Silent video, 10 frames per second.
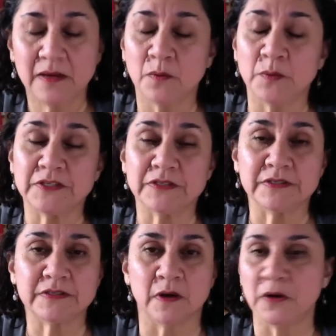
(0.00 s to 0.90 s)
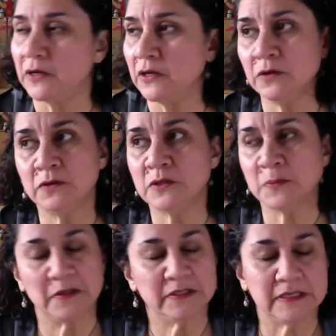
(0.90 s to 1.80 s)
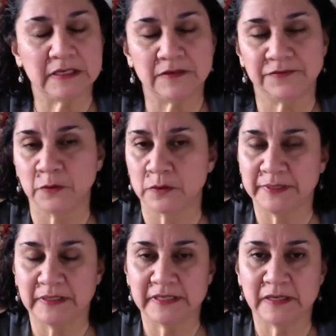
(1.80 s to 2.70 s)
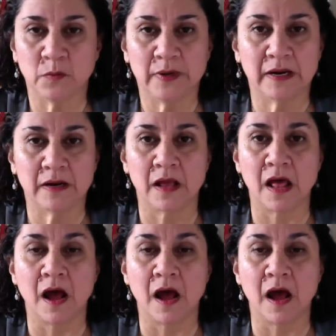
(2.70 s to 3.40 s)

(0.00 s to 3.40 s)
which is a huge multi-floor building where